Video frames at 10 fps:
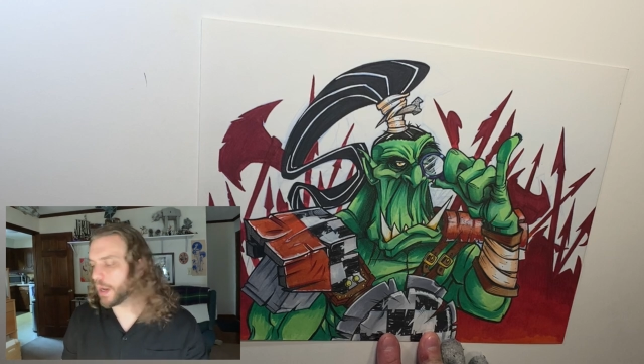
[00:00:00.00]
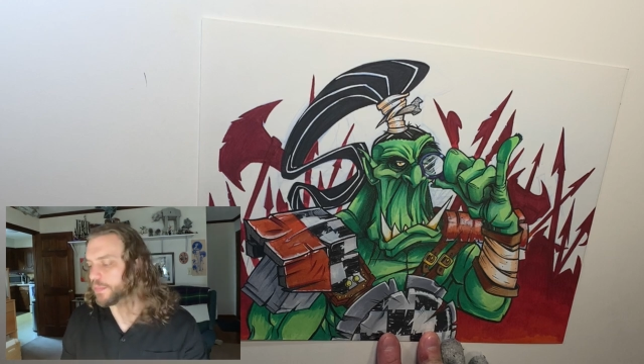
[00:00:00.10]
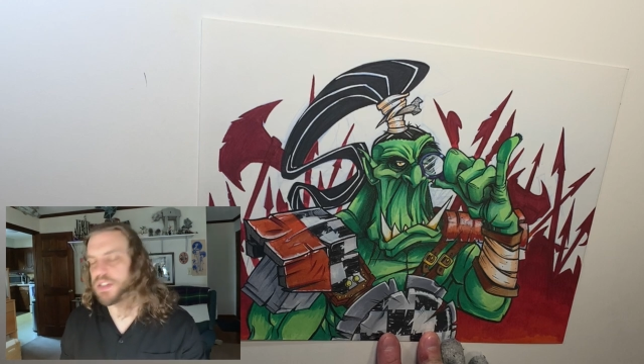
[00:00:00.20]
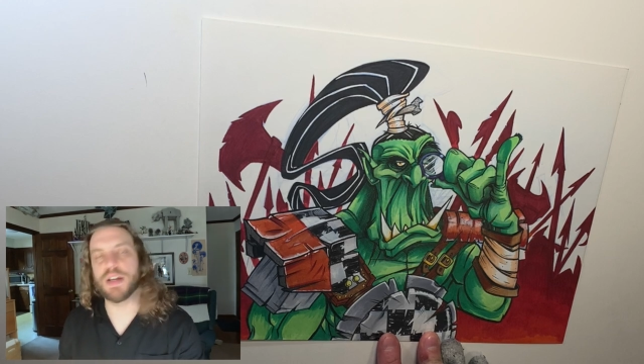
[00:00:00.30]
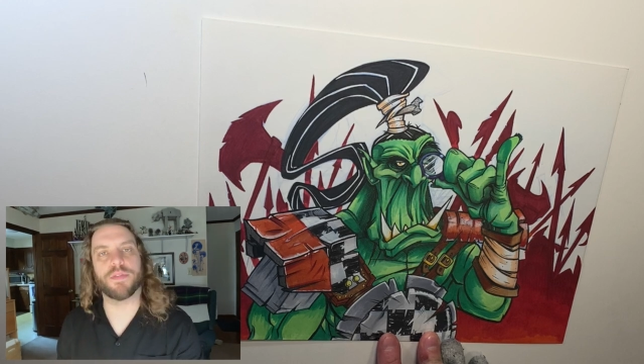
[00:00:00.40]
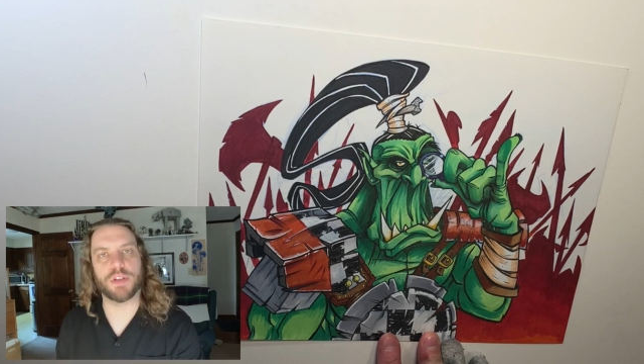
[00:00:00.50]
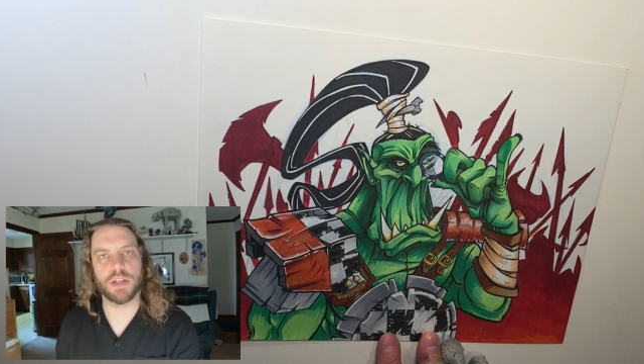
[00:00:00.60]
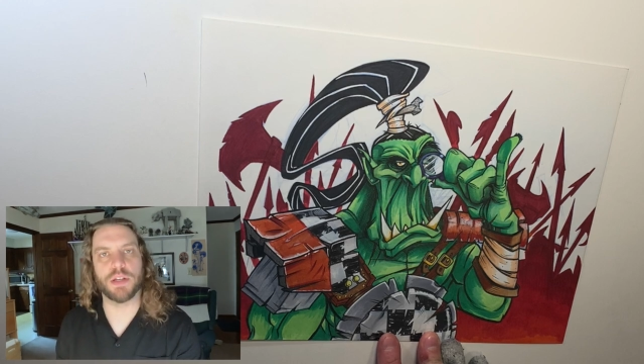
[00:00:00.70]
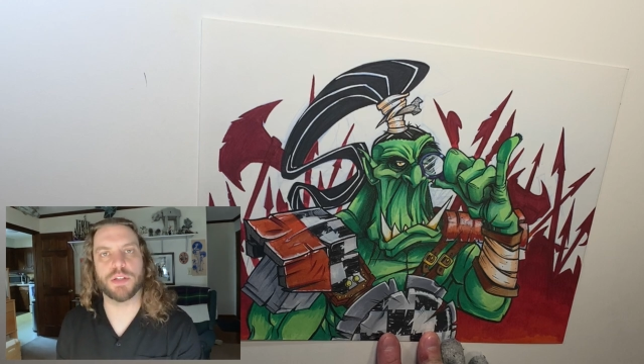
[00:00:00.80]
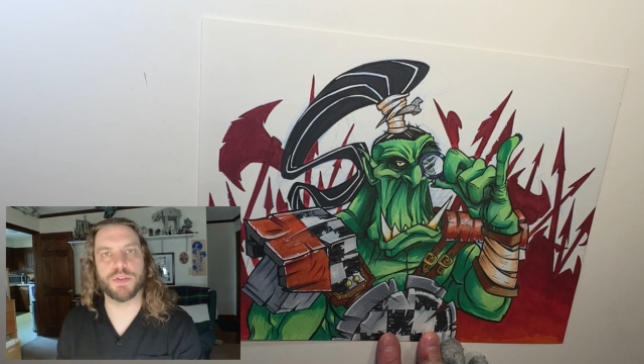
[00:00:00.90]
I'm
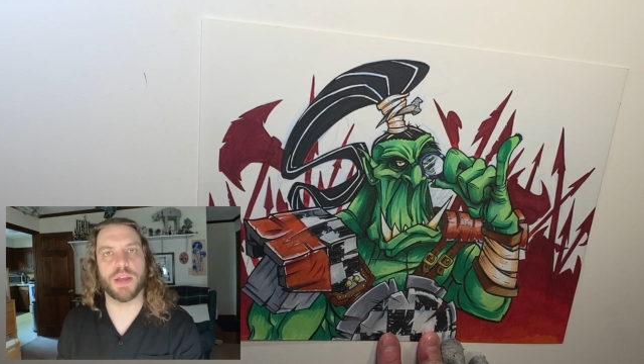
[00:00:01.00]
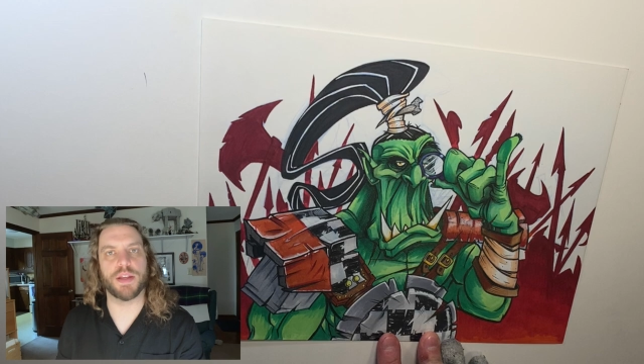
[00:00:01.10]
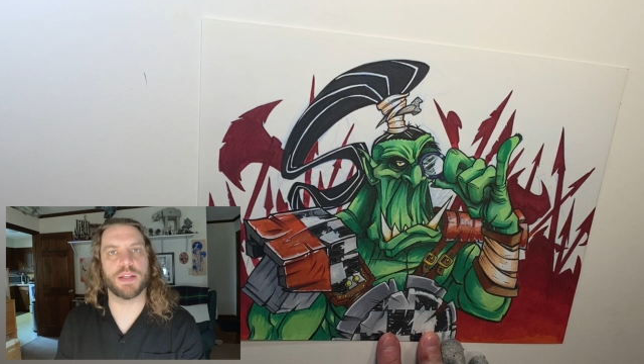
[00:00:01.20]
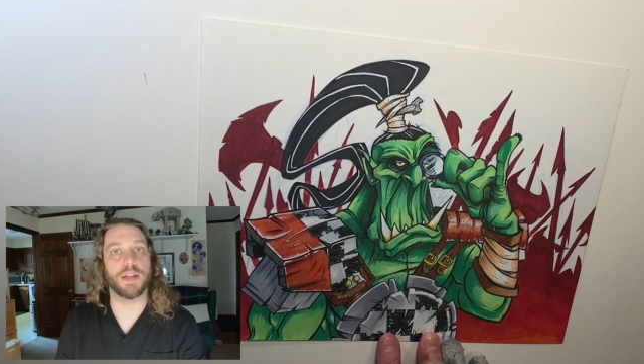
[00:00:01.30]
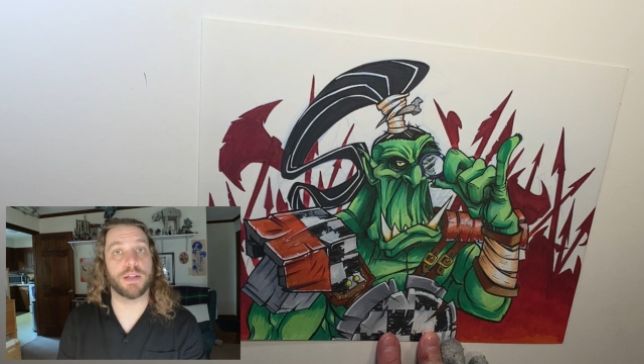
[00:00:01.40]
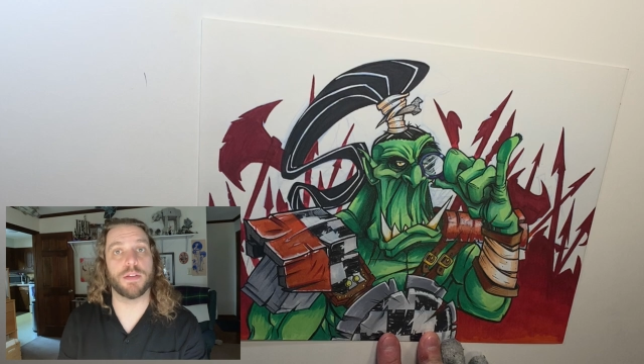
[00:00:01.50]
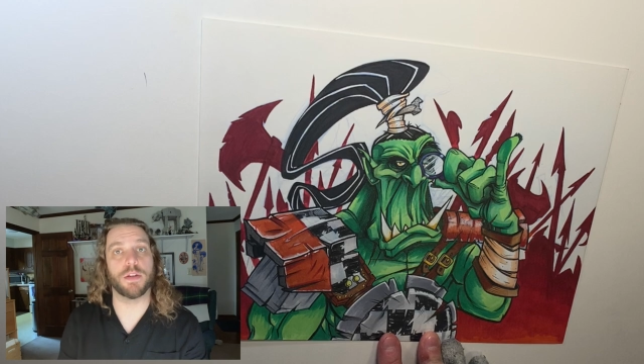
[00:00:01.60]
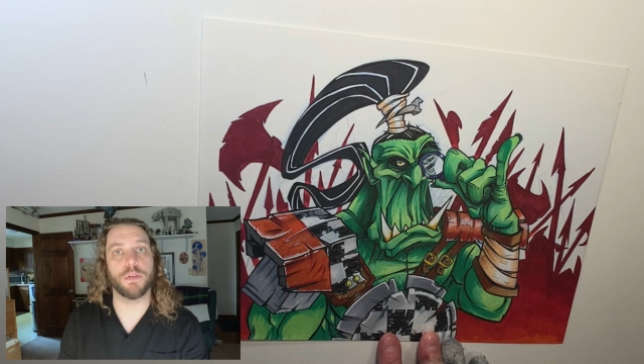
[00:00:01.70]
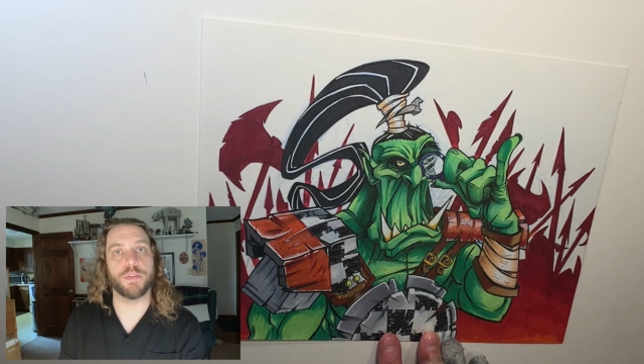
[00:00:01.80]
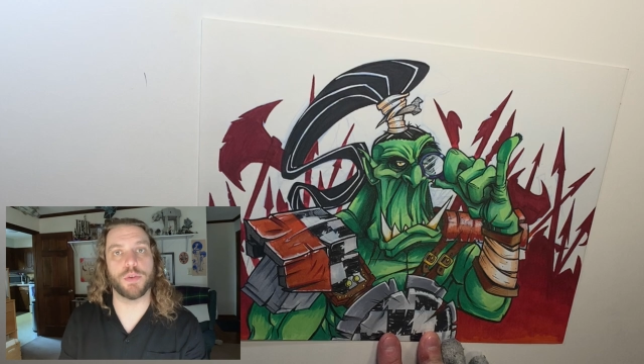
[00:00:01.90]
definitely going to try that again in the
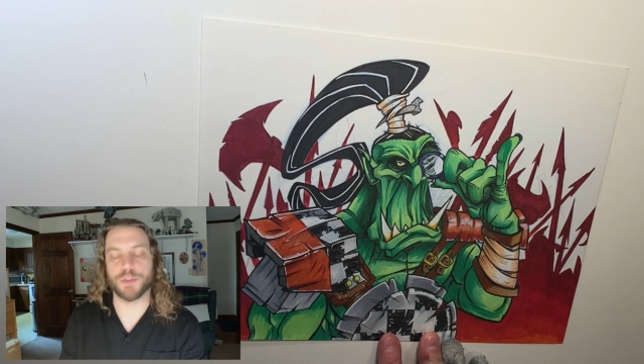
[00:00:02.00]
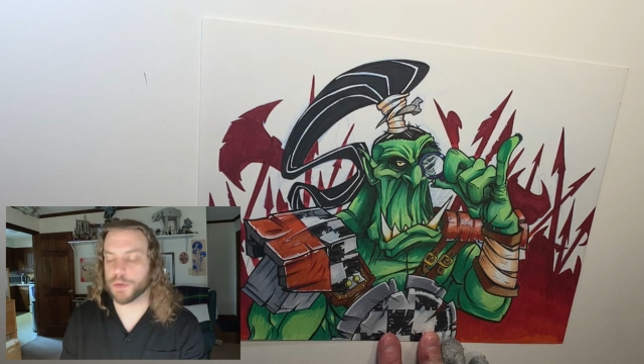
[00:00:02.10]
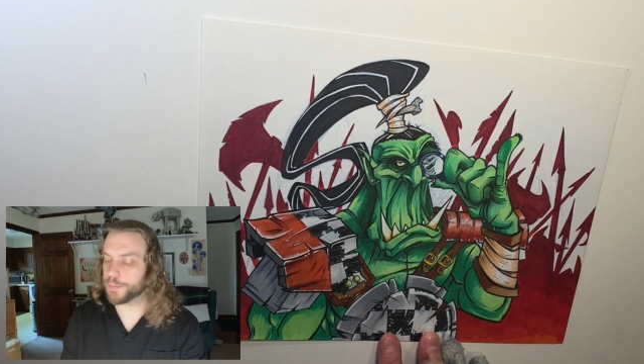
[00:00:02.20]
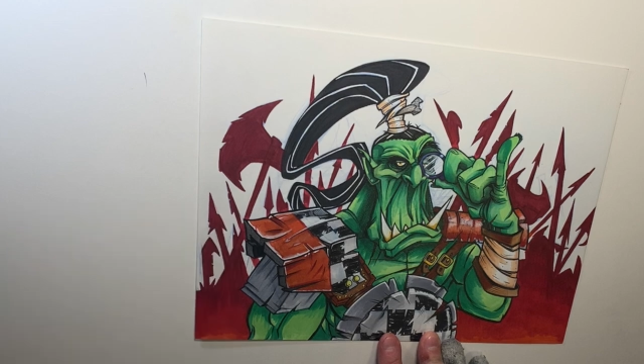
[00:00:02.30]
near future.